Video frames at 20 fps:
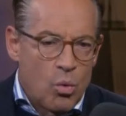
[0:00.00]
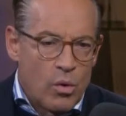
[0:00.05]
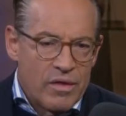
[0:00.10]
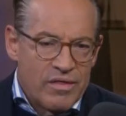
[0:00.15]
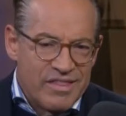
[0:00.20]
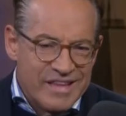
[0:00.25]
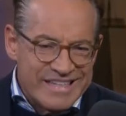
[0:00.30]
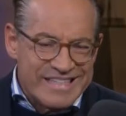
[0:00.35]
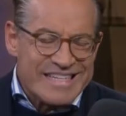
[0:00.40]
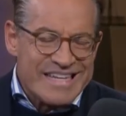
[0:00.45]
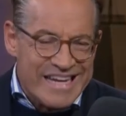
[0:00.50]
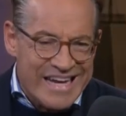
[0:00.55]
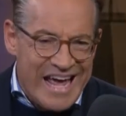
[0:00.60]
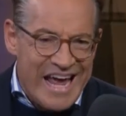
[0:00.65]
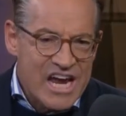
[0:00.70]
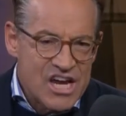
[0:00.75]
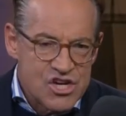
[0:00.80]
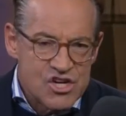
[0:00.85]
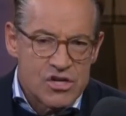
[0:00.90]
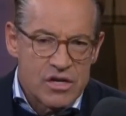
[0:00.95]
This
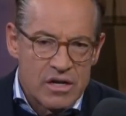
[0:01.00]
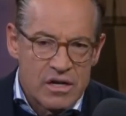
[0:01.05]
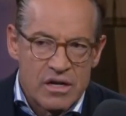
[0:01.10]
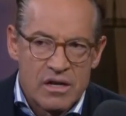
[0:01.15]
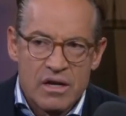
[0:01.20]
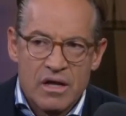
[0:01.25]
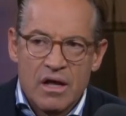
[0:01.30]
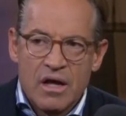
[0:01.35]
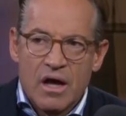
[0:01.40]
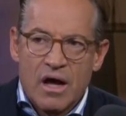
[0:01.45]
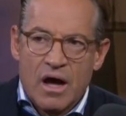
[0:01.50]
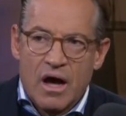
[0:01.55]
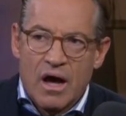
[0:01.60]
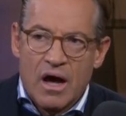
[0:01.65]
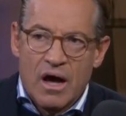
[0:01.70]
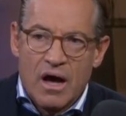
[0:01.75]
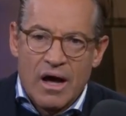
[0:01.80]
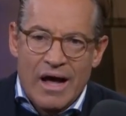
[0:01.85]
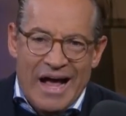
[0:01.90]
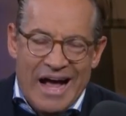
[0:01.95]
nation
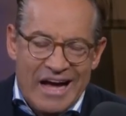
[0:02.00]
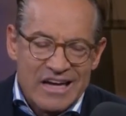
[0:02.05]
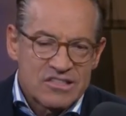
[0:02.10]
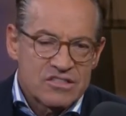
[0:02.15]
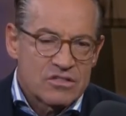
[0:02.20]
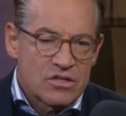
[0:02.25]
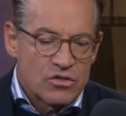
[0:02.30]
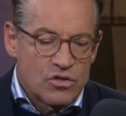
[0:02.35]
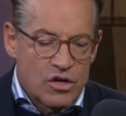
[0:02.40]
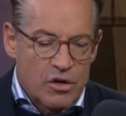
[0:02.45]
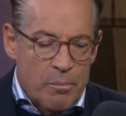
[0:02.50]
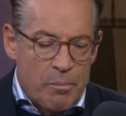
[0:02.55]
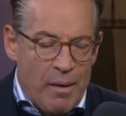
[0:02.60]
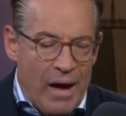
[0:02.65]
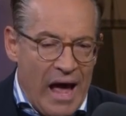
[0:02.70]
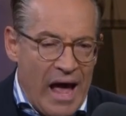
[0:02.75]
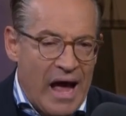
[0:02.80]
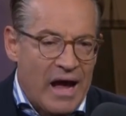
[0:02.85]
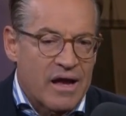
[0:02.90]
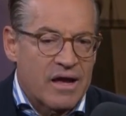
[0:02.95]
has to look
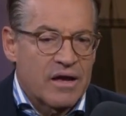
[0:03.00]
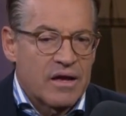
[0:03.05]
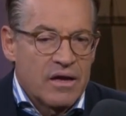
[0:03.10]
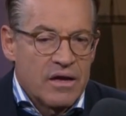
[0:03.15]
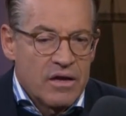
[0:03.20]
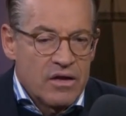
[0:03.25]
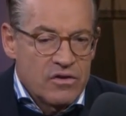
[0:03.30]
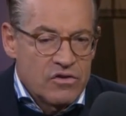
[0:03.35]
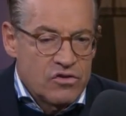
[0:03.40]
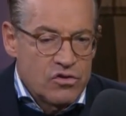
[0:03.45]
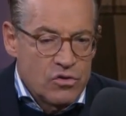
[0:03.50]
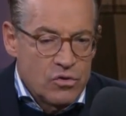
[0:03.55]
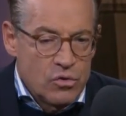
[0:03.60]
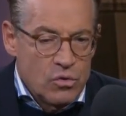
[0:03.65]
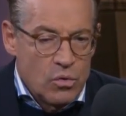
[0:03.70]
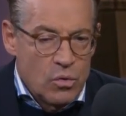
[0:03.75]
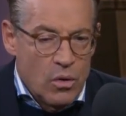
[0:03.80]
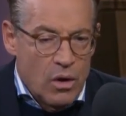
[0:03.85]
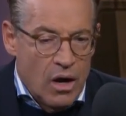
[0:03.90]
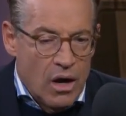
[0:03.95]
back
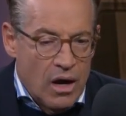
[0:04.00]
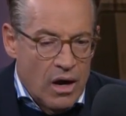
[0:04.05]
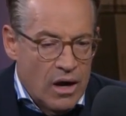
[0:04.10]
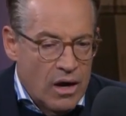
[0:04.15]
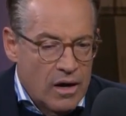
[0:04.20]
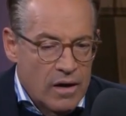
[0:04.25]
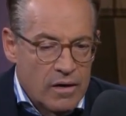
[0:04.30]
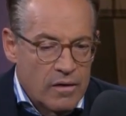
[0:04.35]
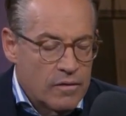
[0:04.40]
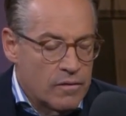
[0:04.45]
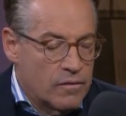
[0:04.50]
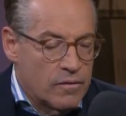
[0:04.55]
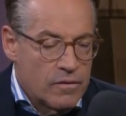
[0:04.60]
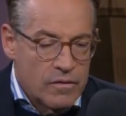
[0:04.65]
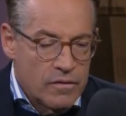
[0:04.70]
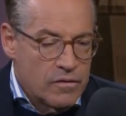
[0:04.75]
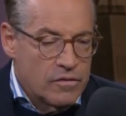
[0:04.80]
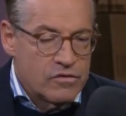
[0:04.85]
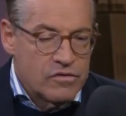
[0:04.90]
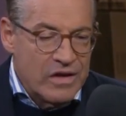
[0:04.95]
to
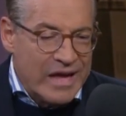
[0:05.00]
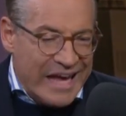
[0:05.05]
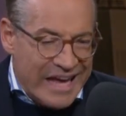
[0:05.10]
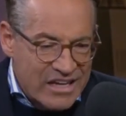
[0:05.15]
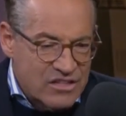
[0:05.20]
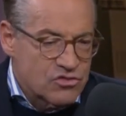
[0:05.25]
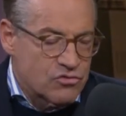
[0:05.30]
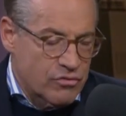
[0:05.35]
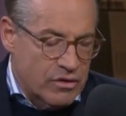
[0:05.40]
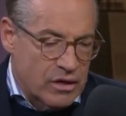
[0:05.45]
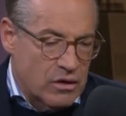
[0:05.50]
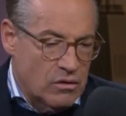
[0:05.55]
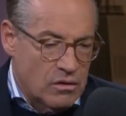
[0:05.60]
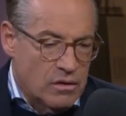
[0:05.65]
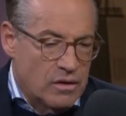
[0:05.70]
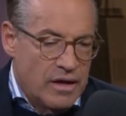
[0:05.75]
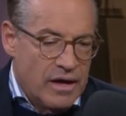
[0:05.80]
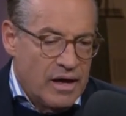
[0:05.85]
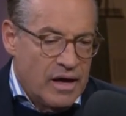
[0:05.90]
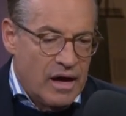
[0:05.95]
Israel,
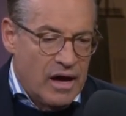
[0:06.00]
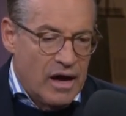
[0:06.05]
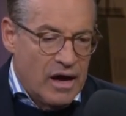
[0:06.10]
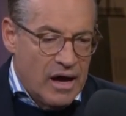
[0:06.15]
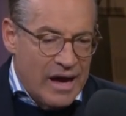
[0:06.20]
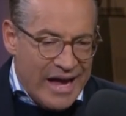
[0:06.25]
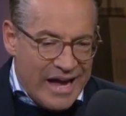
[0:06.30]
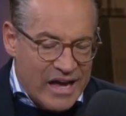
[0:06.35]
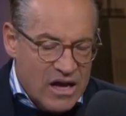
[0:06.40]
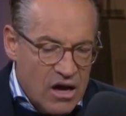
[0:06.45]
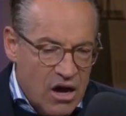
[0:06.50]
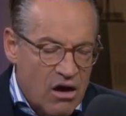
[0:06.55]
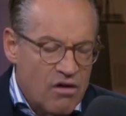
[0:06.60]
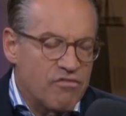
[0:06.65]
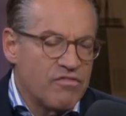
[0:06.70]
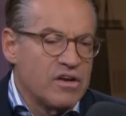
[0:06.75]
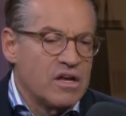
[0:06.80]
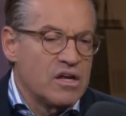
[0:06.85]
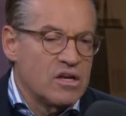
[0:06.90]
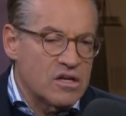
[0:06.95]
a
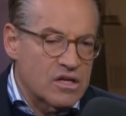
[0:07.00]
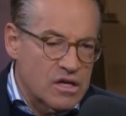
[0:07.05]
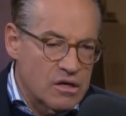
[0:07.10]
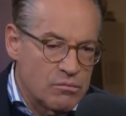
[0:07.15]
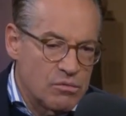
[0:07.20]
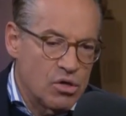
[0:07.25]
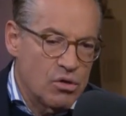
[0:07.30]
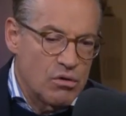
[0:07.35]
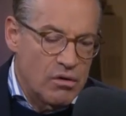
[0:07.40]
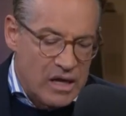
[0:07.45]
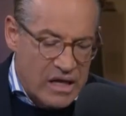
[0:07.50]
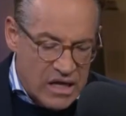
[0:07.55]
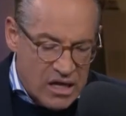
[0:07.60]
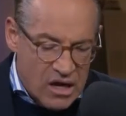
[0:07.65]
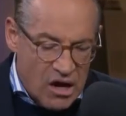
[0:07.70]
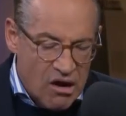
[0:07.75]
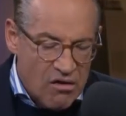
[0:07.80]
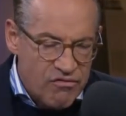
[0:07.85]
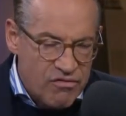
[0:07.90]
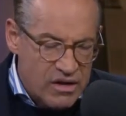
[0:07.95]
covenant community,
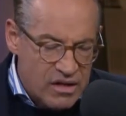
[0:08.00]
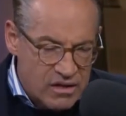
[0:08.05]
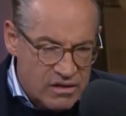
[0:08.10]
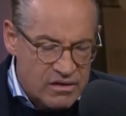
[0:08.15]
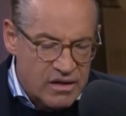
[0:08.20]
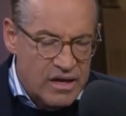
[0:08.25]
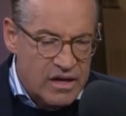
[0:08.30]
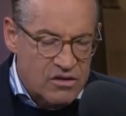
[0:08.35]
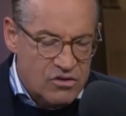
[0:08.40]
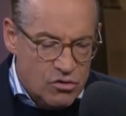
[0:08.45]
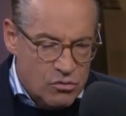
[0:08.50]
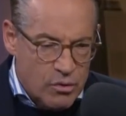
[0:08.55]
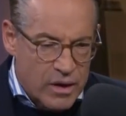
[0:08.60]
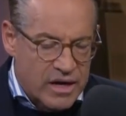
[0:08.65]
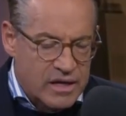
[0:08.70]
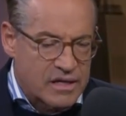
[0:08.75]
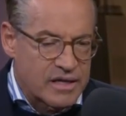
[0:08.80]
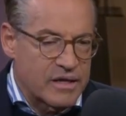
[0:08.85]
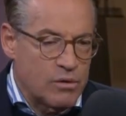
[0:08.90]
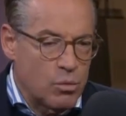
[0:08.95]
covenanting
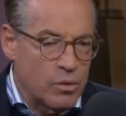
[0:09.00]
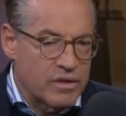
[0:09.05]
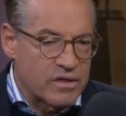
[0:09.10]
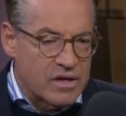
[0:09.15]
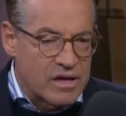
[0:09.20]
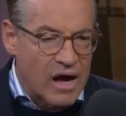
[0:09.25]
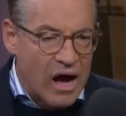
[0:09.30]
directly with